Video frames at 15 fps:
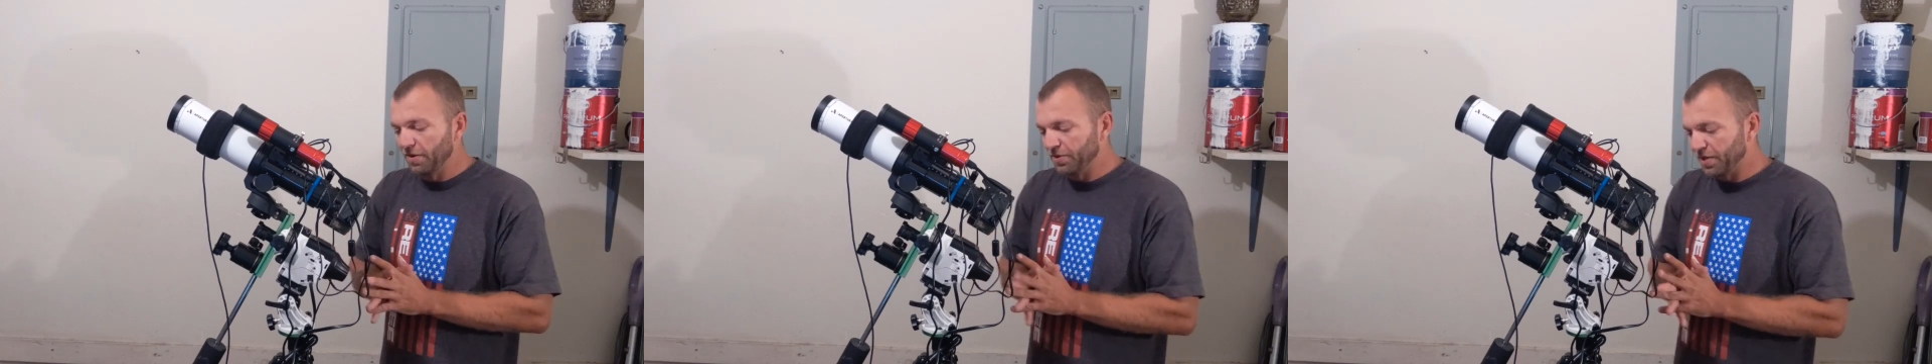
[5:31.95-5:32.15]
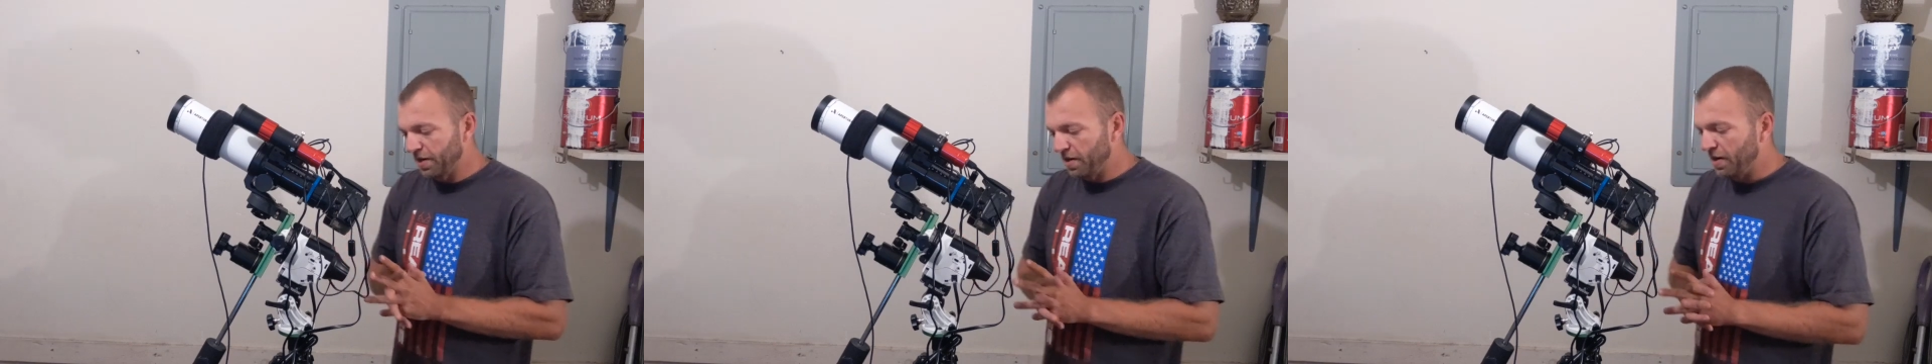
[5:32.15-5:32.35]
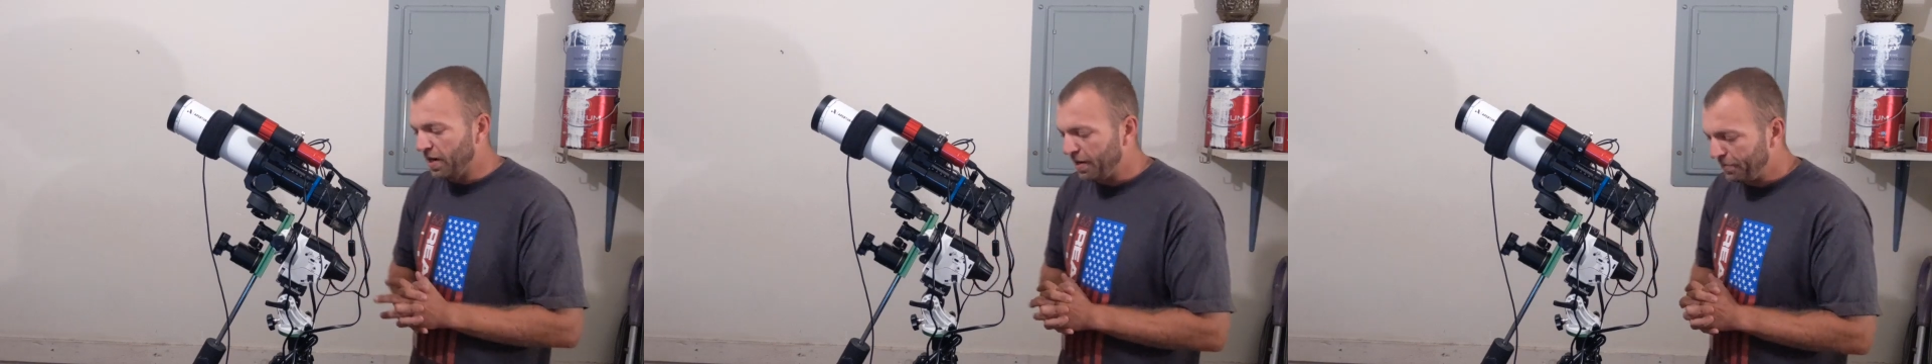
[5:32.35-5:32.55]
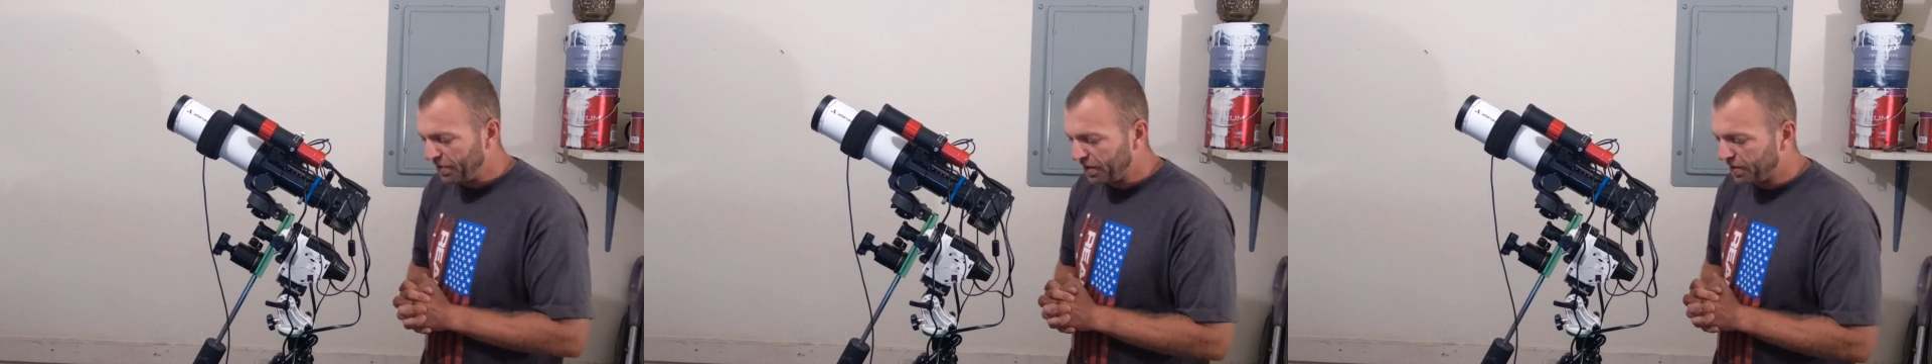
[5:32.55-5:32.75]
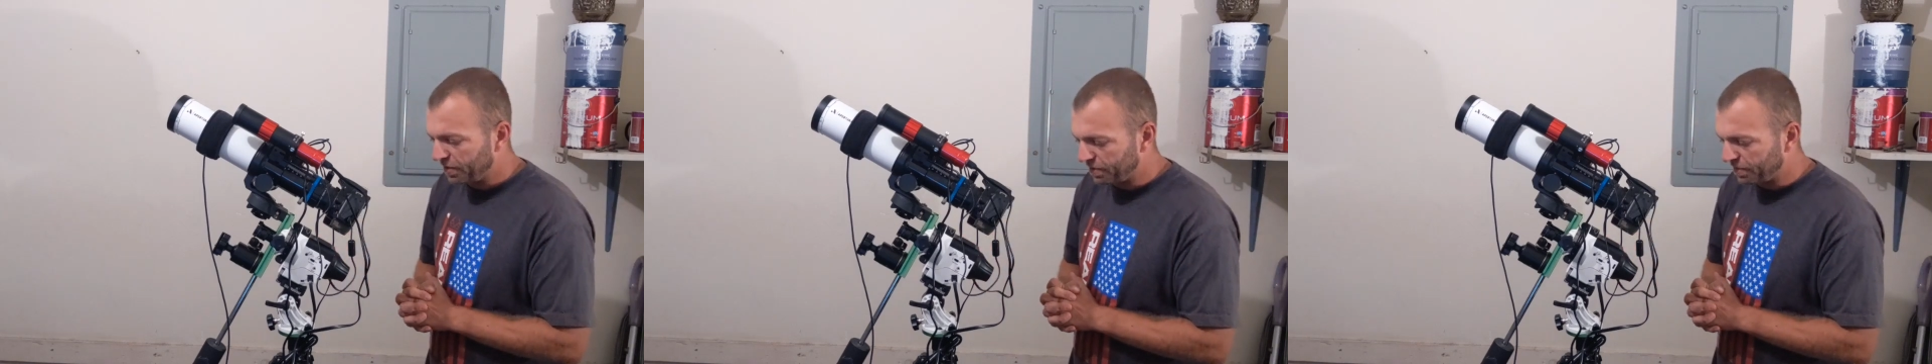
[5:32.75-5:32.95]
I was like, all right, I'm
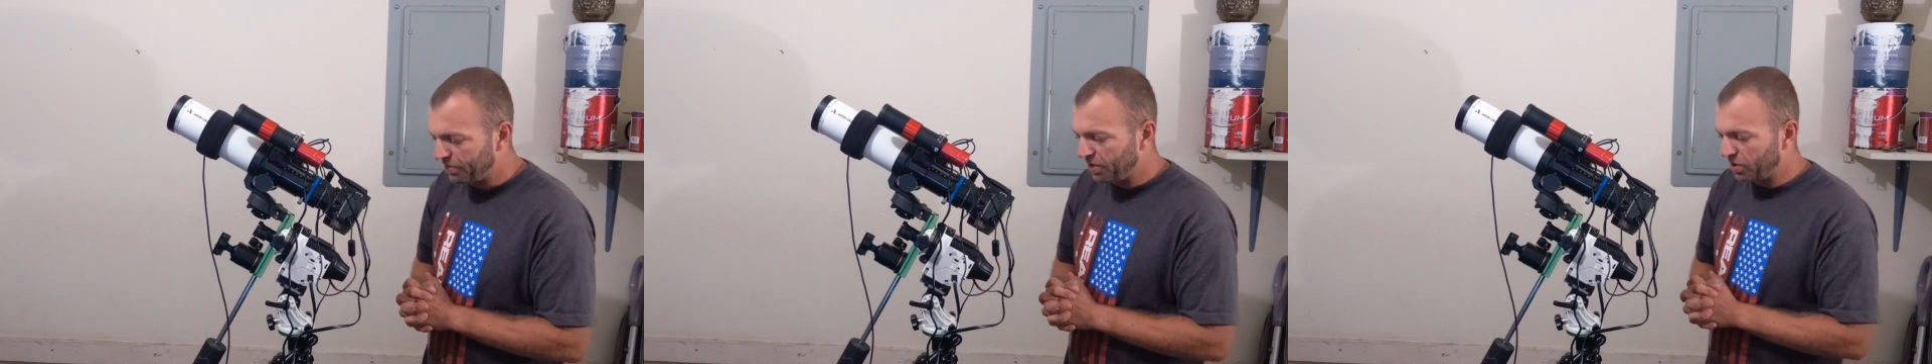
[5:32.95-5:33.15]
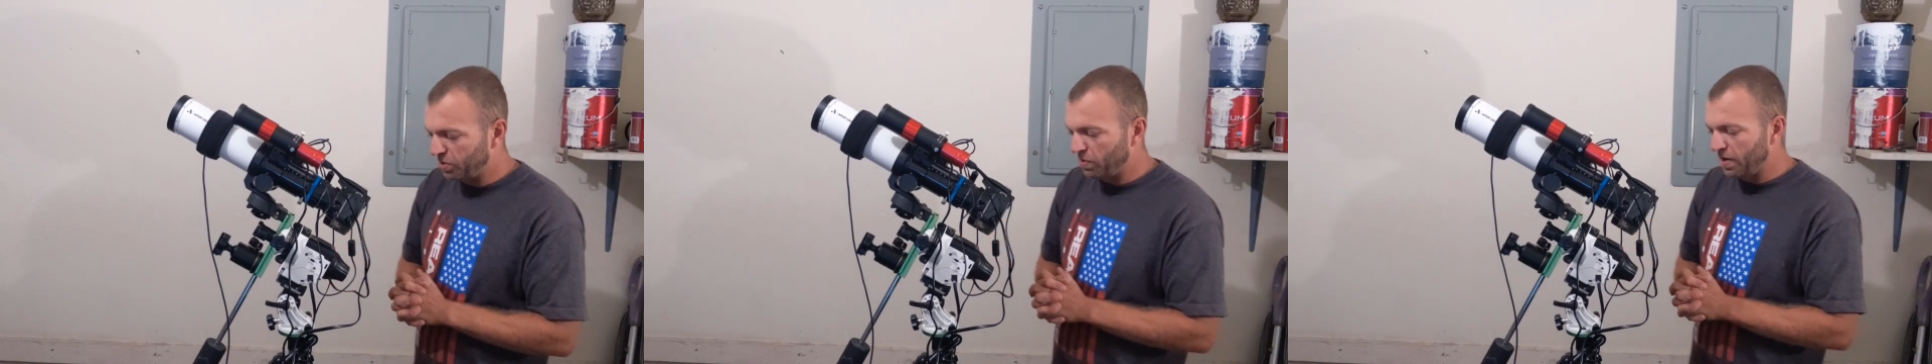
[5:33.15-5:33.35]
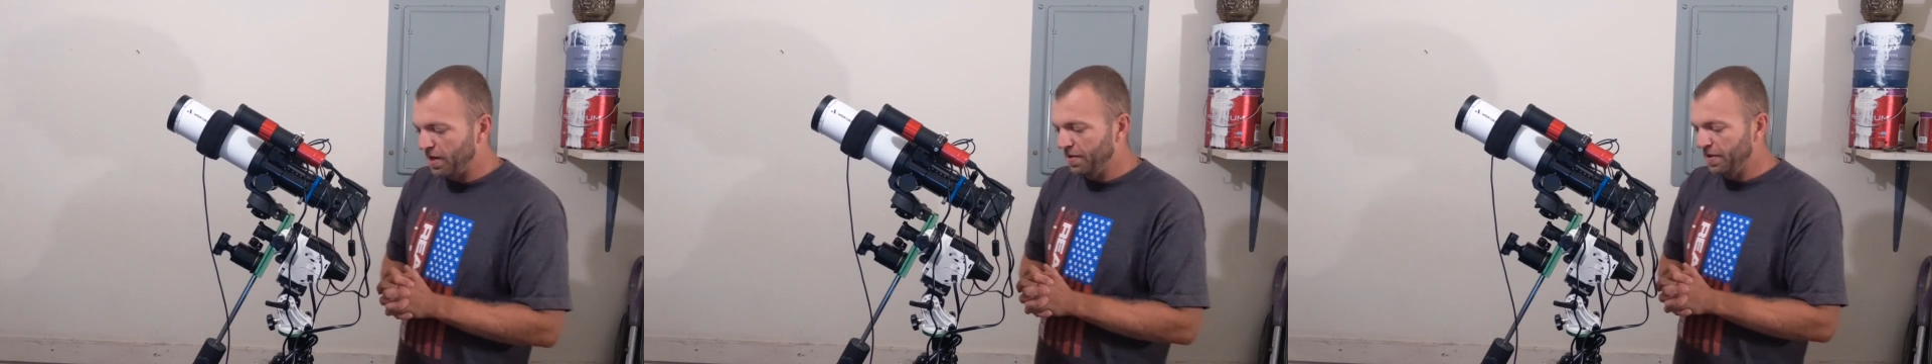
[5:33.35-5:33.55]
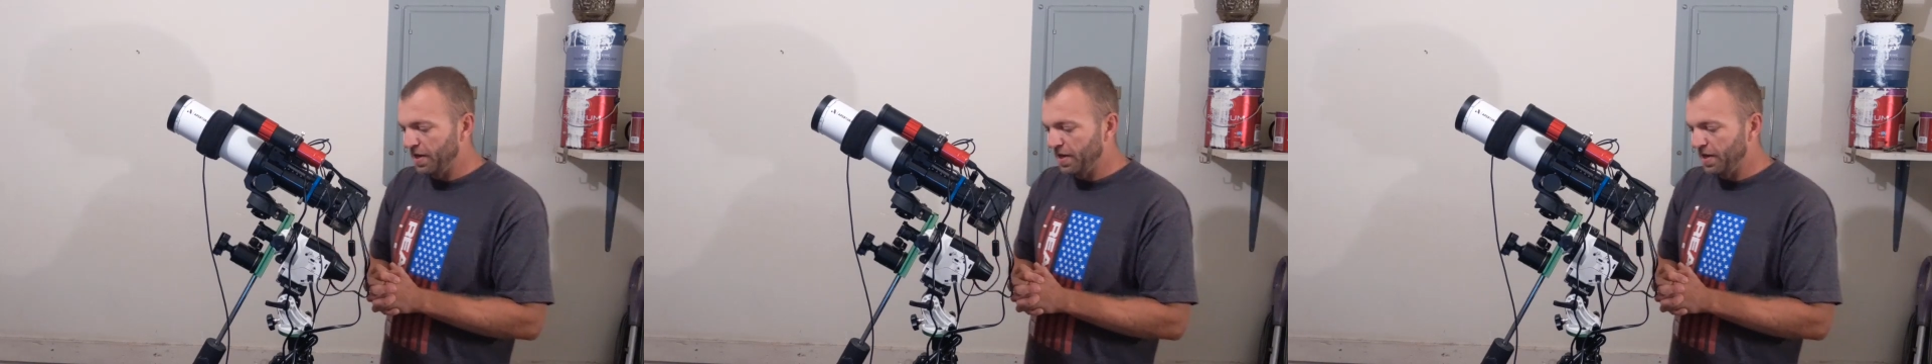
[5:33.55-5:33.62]
gonna try